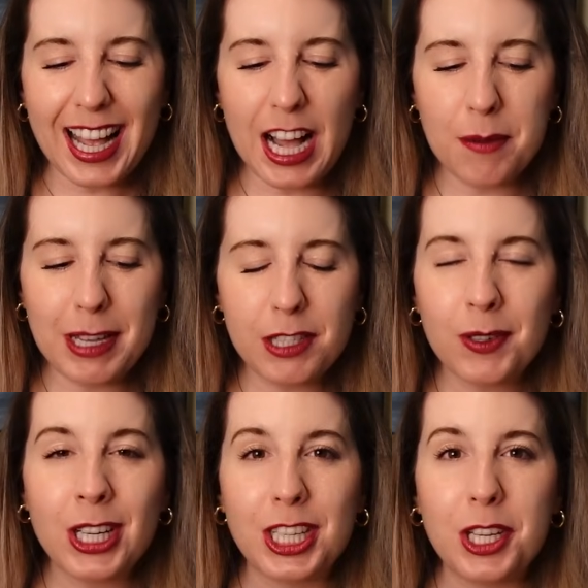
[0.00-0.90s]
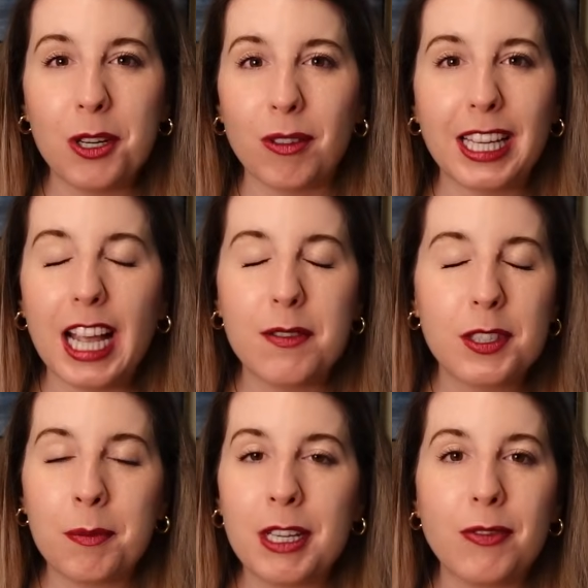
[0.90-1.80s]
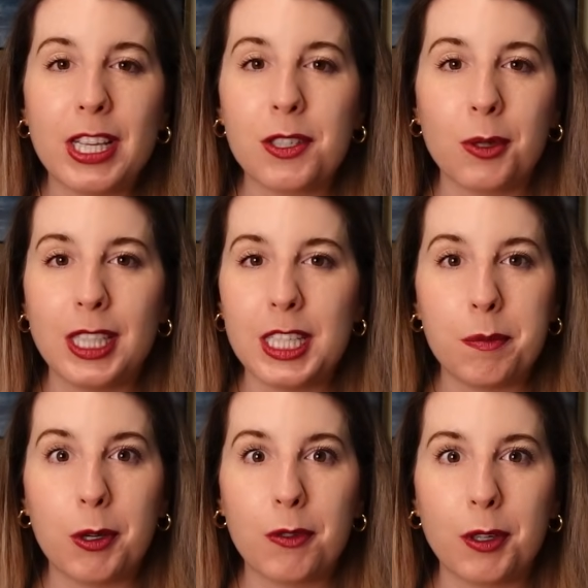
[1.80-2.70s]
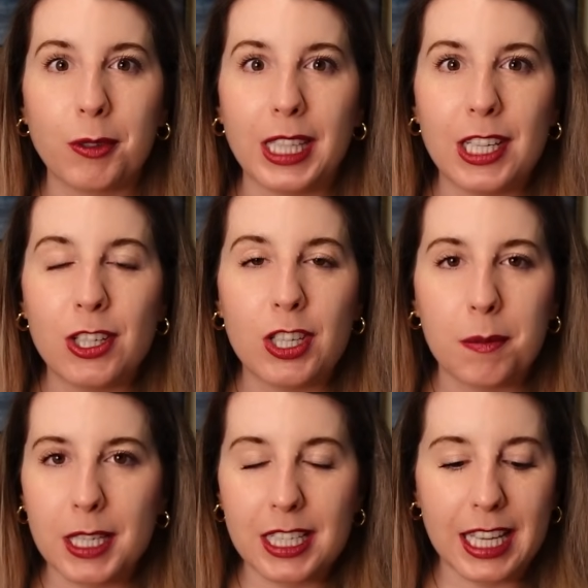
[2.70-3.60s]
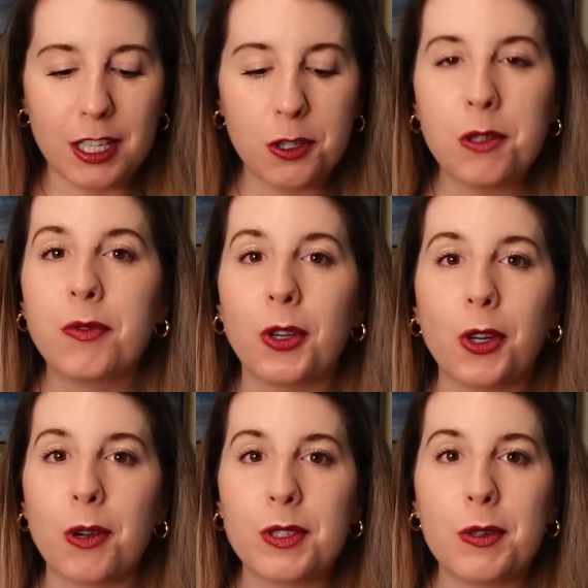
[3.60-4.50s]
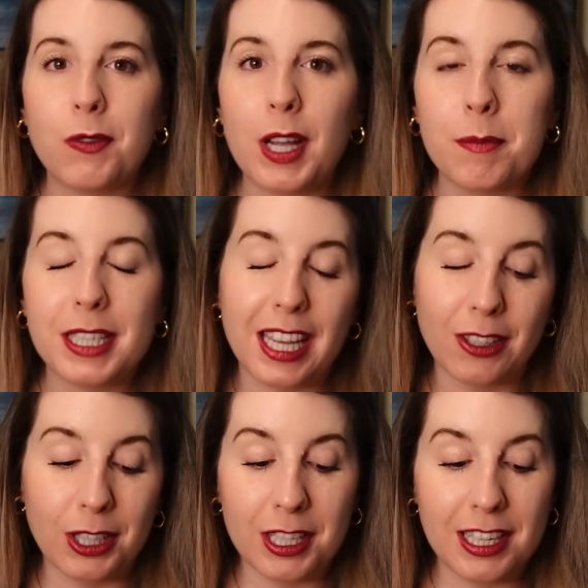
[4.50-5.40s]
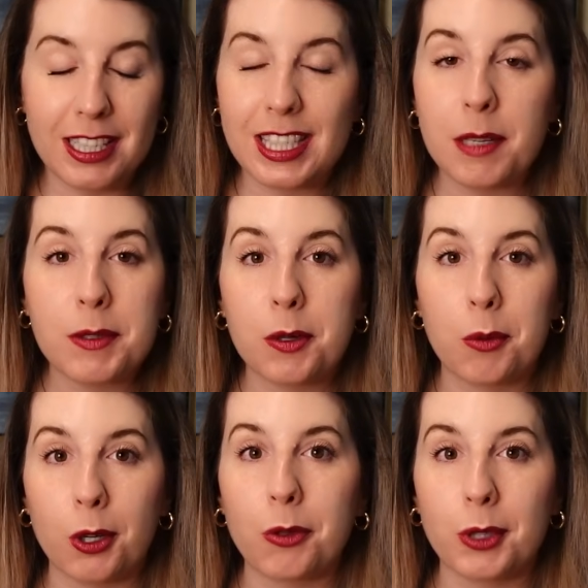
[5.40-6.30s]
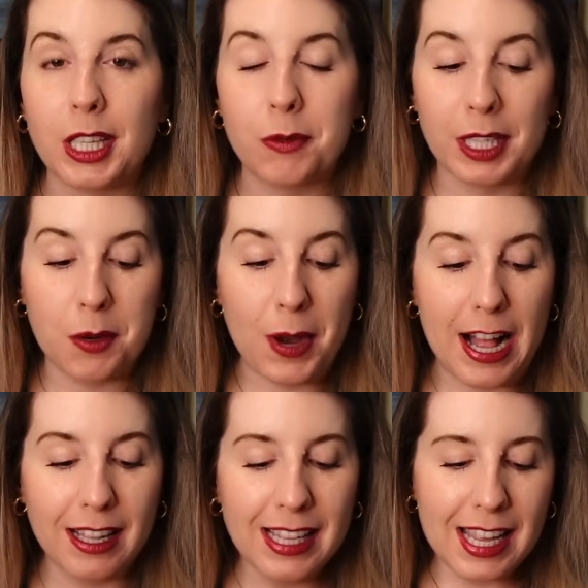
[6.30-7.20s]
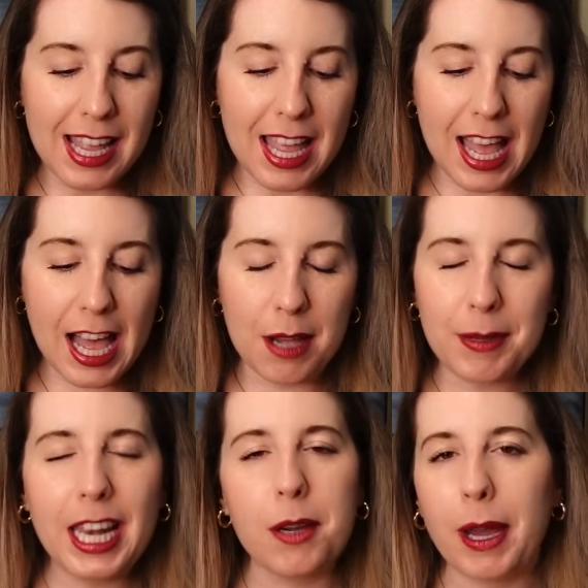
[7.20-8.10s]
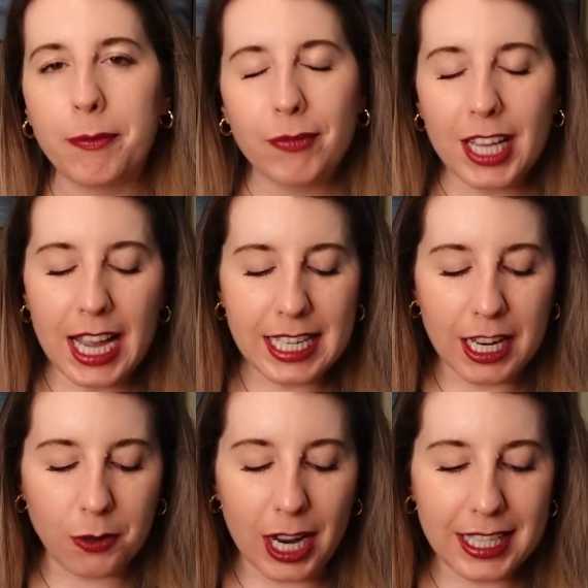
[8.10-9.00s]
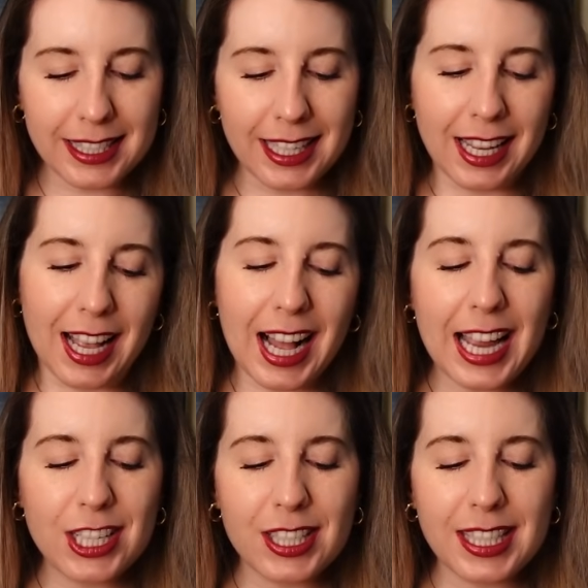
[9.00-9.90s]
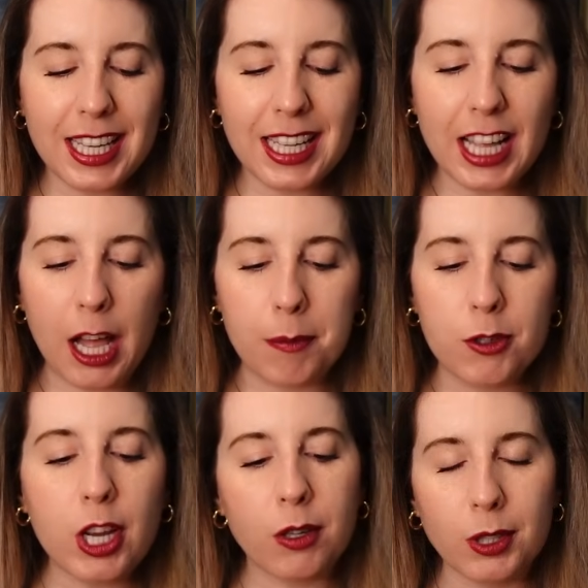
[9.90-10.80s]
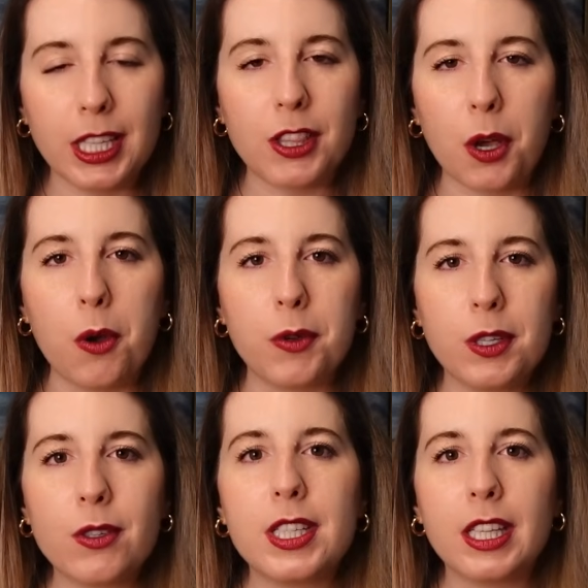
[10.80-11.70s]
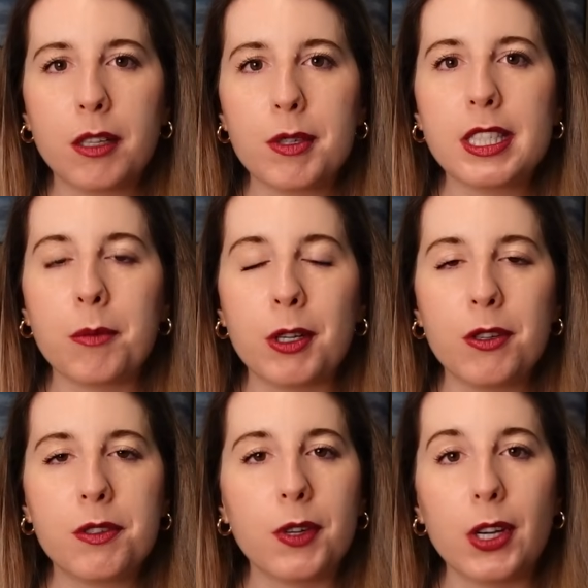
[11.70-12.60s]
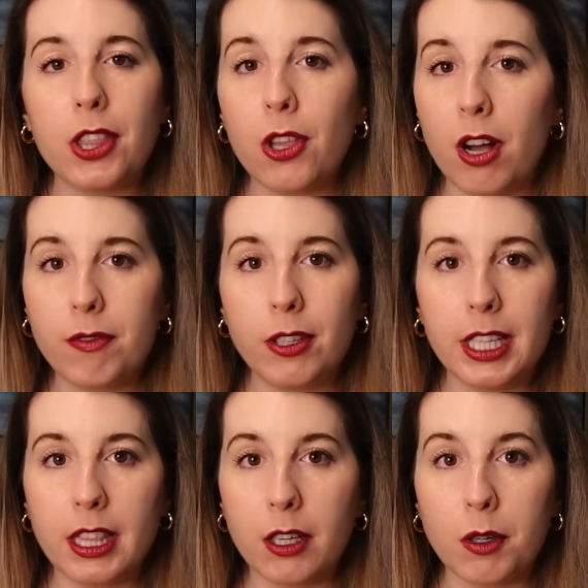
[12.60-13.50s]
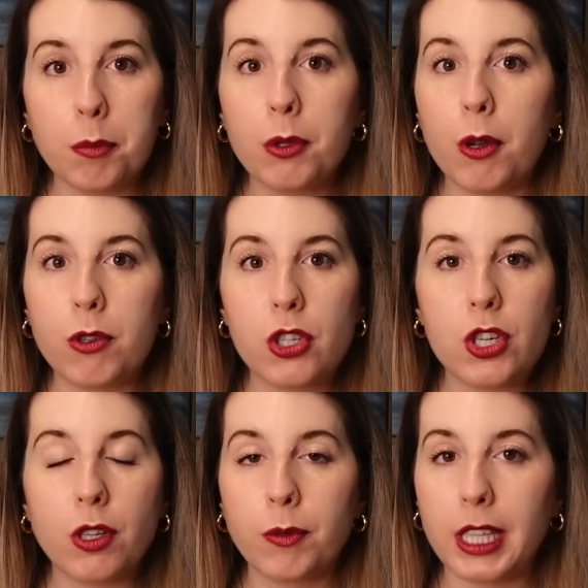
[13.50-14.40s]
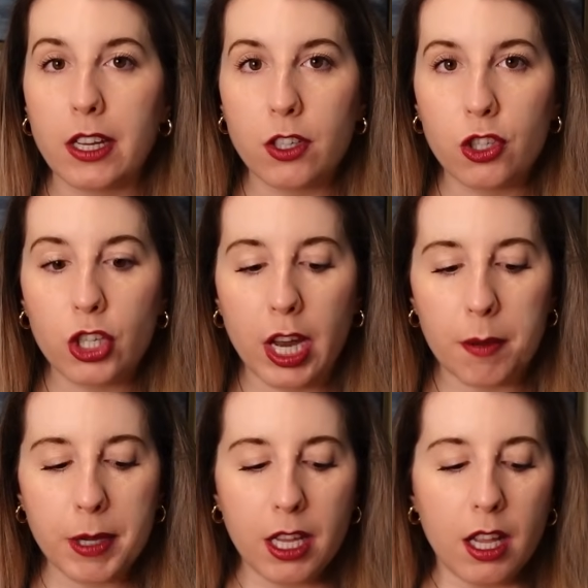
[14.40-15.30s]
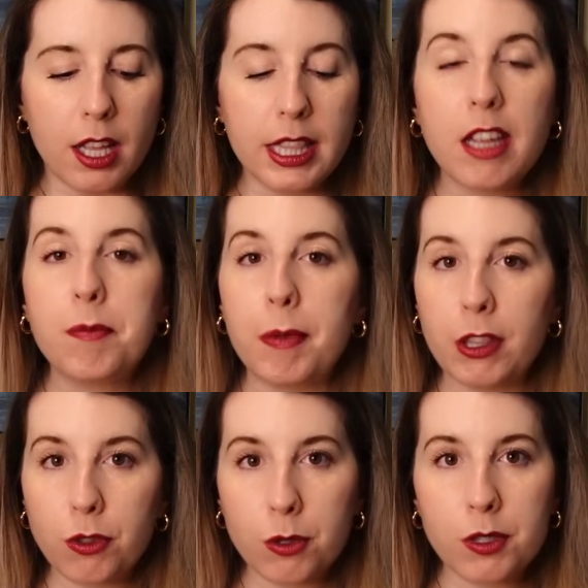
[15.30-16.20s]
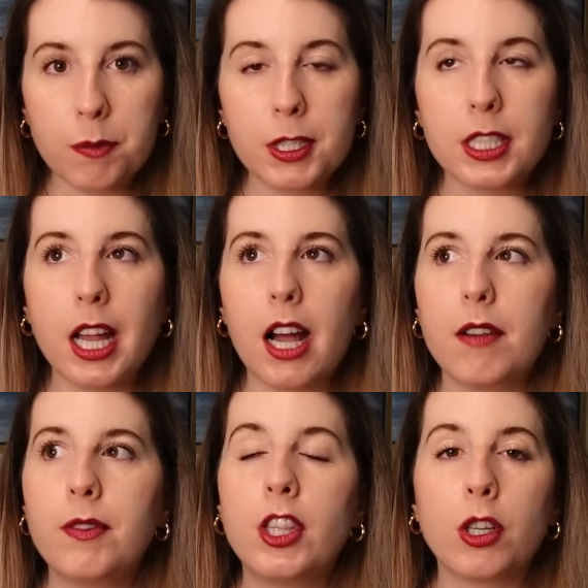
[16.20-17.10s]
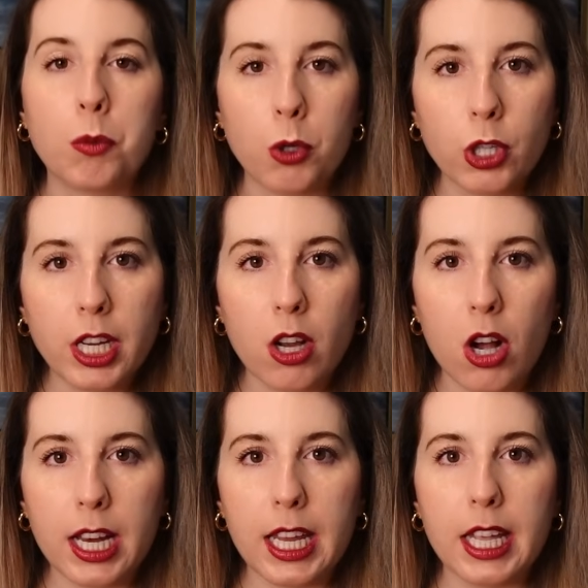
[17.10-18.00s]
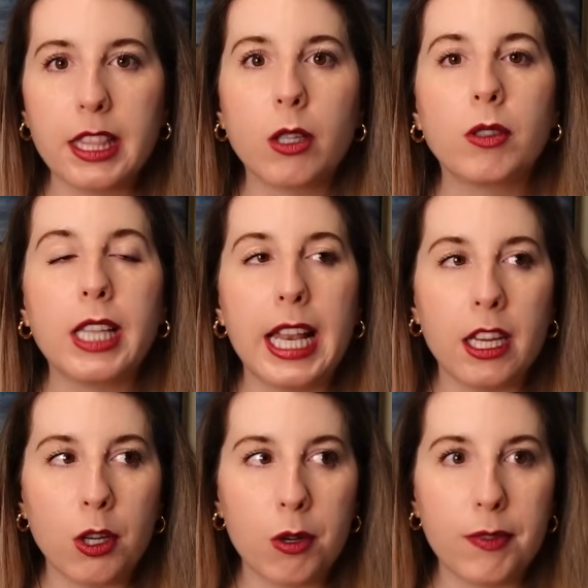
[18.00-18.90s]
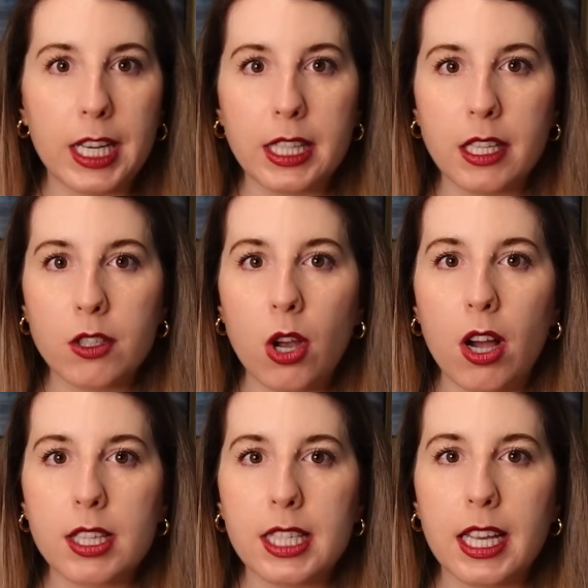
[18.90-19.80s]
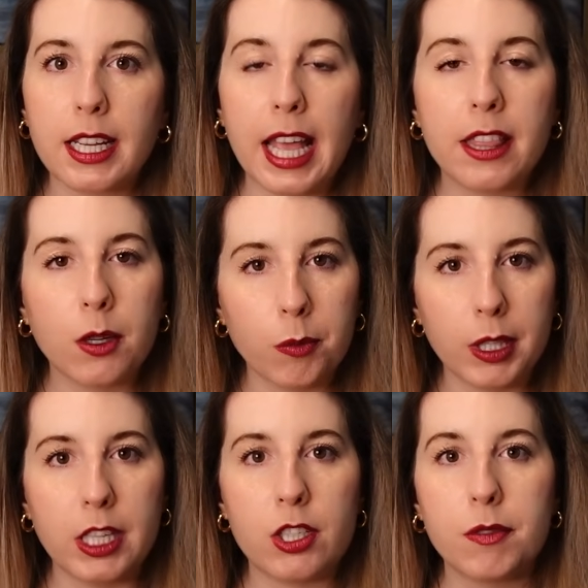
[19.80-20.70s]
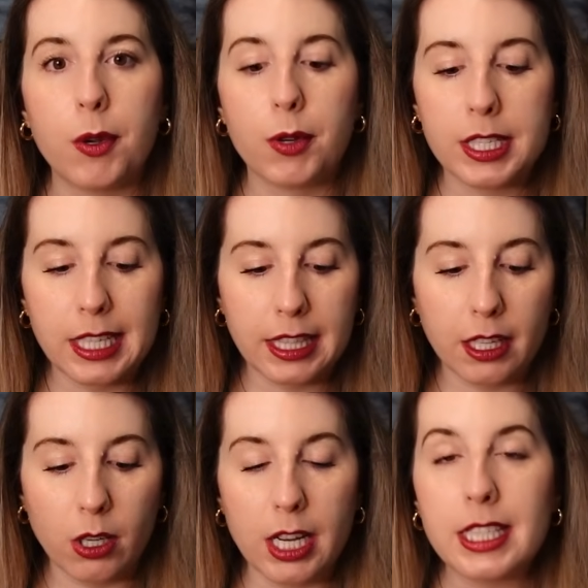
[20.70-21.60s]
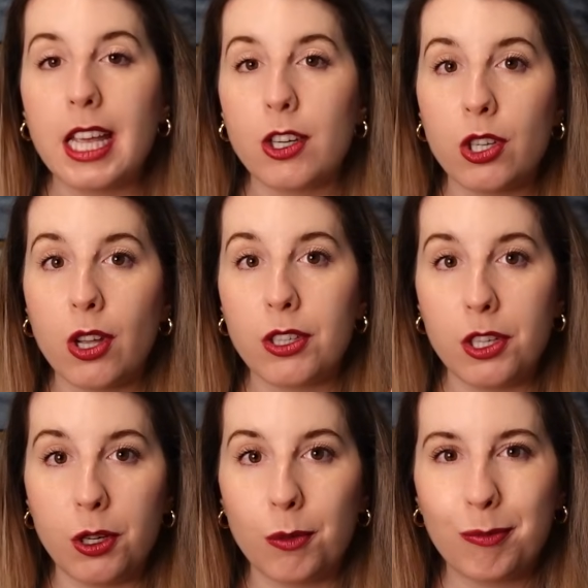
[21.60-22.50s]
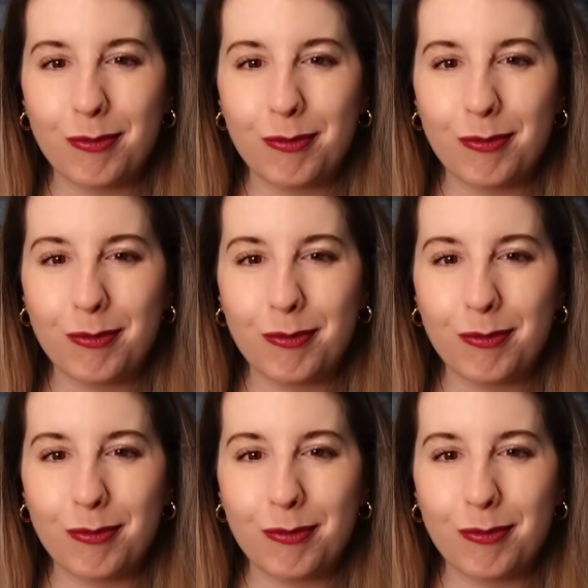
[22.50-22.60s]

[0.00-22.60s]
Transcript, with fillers: It's very cute. Like, I have so many friends who are in these beautiful relationships, and it's like two Virgos who have come together, and it seems to work really, really well. Anyway, I digress. I just think generally, though, you're dealing with someone who's very thoughtful in their approach to your relationship. They've been through some stuff, they're working on it, they're letting go of anything toxic, and they're really just focusing their attention on you.